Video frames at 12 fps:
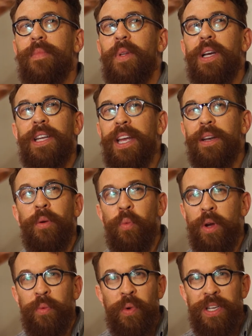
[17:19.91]
again, a
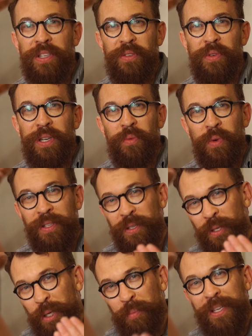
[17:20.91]
one-way street. Once you
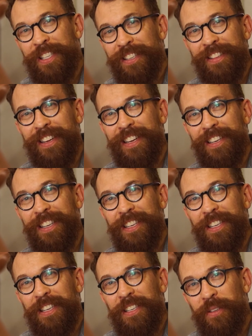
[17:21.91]
commit to that,
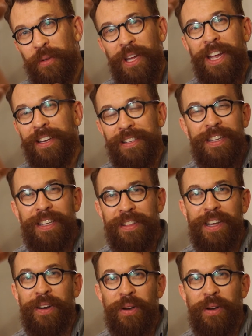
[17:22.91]
you can't take that